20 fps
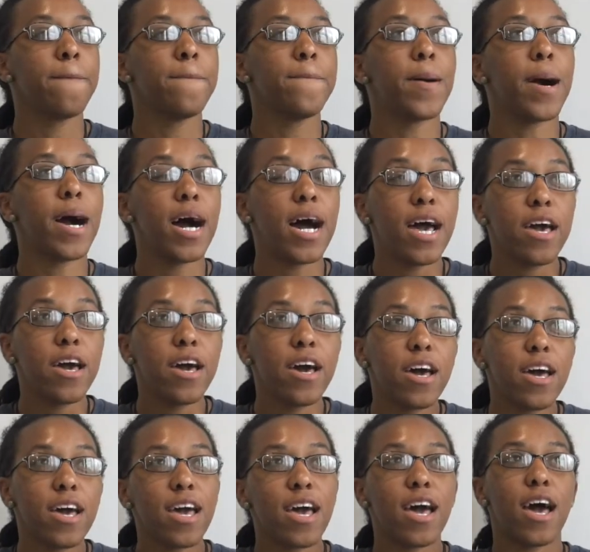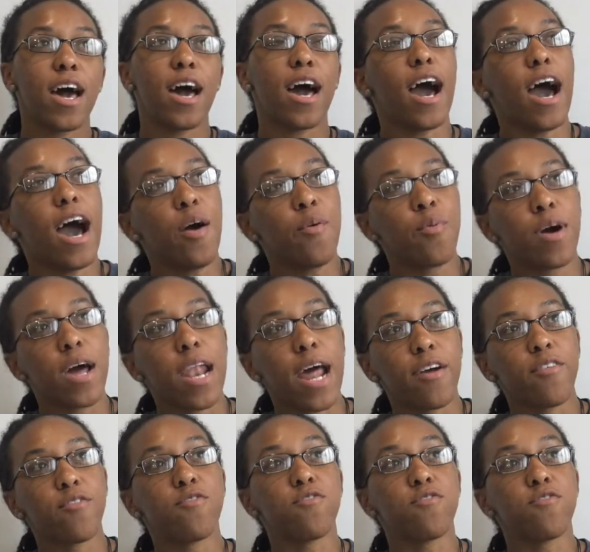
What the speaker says: But what I